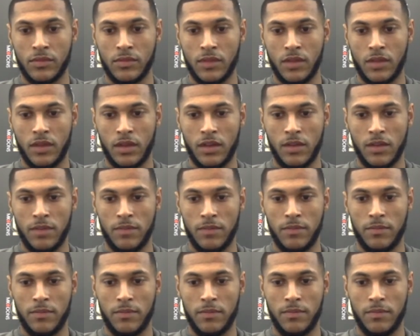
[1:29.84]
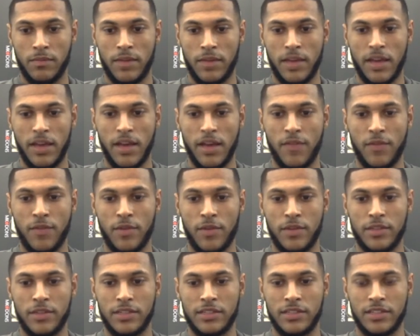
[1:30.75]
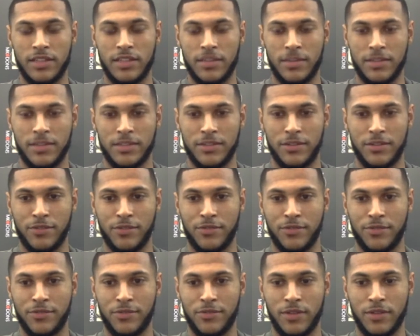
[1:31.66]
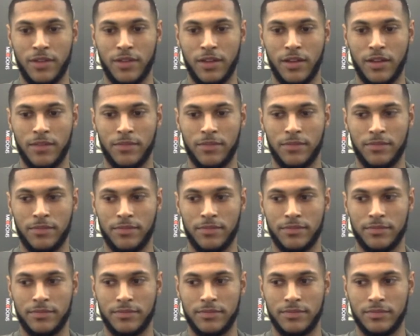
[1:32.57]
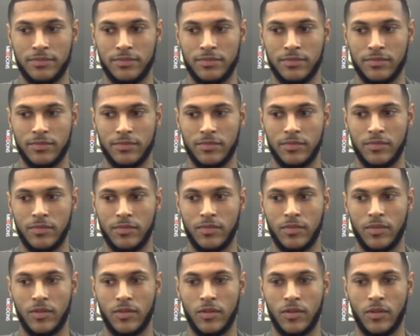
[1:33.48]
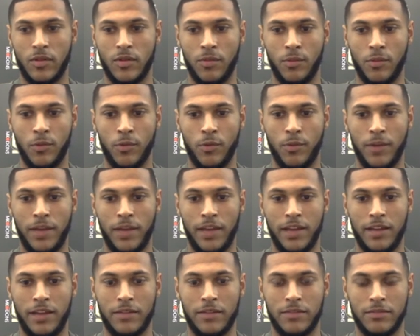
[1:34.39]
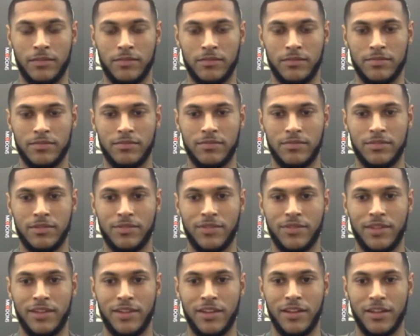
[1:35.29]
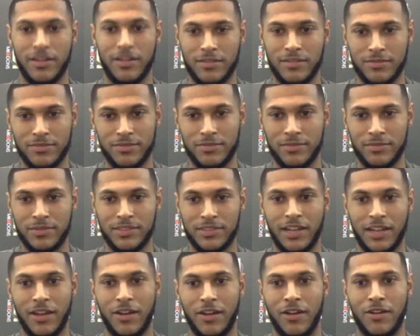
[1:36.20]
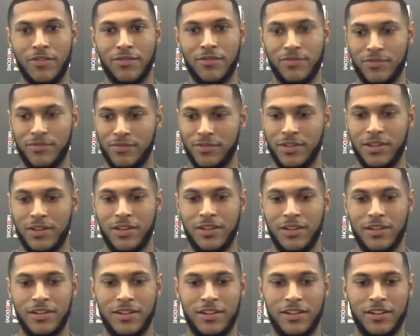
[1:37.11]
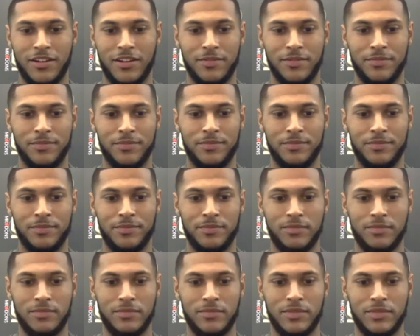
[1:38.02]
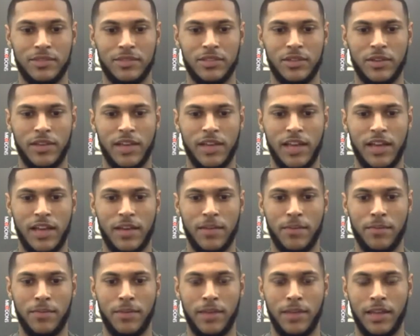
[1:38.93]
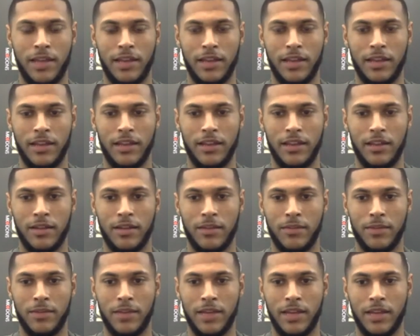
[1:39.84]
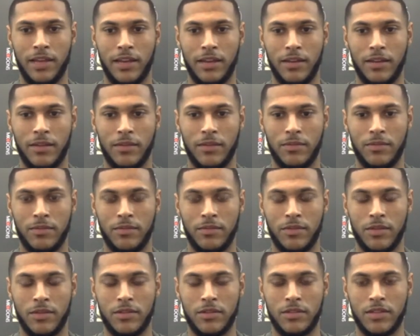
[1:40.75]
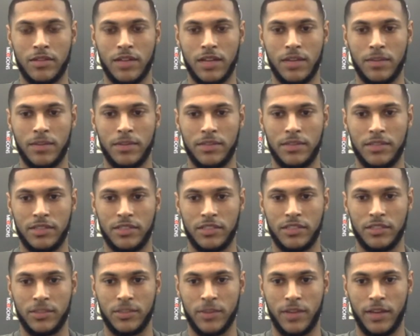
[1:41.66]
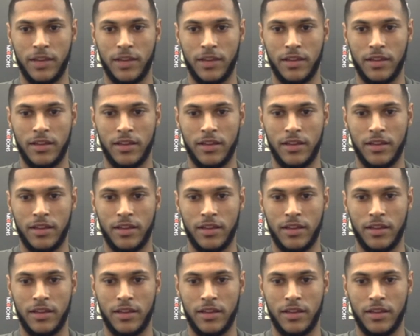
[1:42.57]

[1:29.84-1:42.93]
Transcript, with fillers: Um, yeah, I've always considered myself um, a ball playing defender, centre half. Um, so yeah, playing in playing in those kind of positions where